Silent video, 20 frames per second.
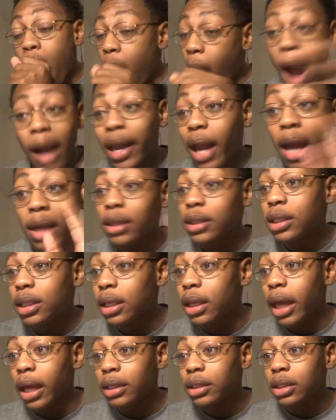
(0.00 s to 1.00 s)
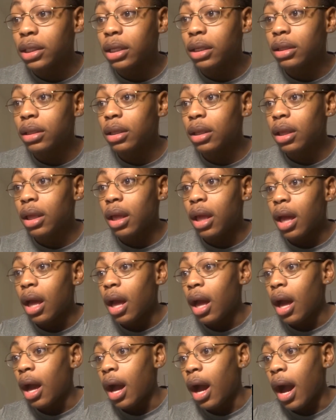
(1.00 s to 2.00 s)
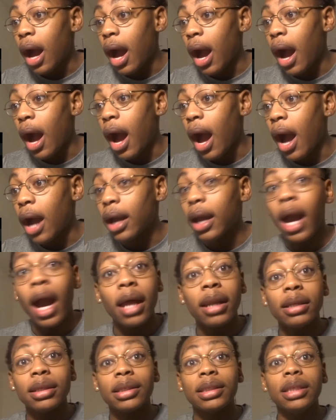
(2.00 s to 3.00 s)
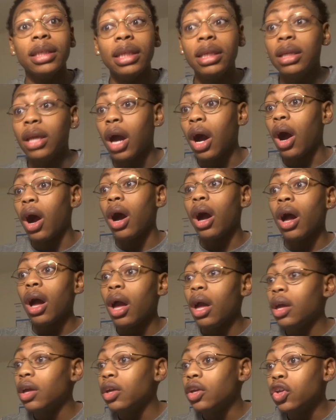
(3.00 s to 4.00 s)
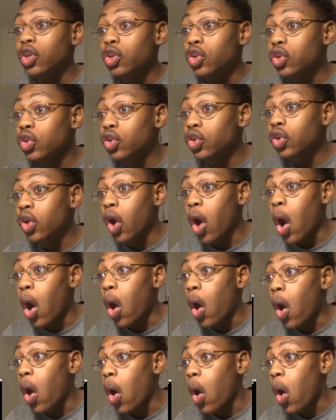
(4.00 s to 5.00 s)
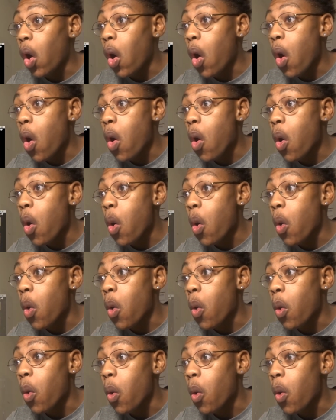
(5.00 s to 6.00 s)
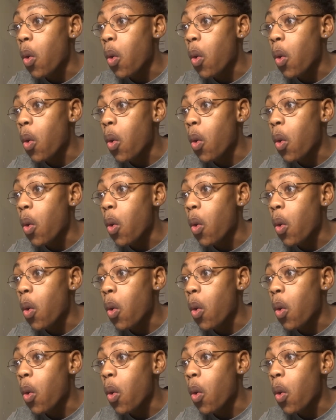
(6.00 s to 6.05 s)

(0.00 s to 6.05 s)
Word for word: I gotta see that shit. I gotta see. Yo.